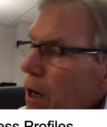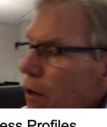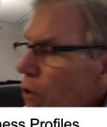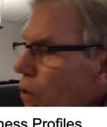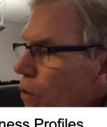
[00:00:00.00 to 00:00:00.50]

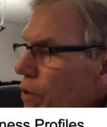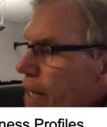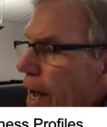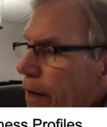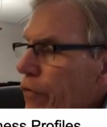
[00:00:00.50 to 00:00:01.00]
our local
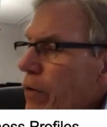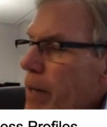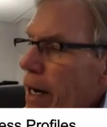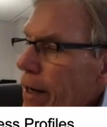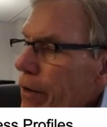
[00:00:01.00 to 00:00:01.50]
taxing
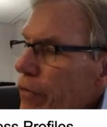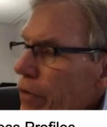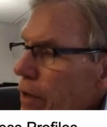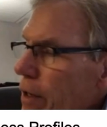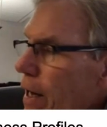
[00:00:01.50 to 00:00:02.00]
bodies.
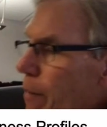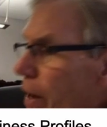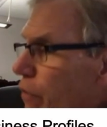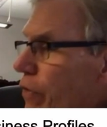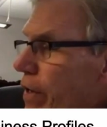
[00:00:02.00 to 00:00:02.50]
I
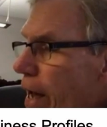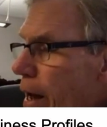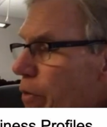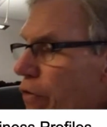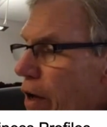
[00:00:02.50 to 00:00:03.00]
mentioned the
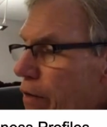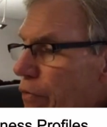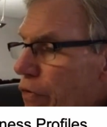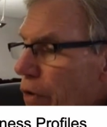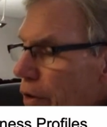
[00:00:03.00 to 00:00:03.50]
Amazon
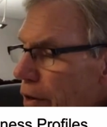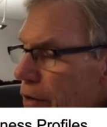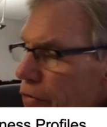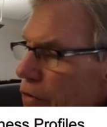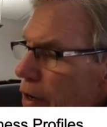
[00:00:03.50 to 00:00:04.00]

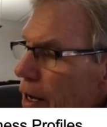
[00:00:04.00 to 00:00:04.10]
facilities.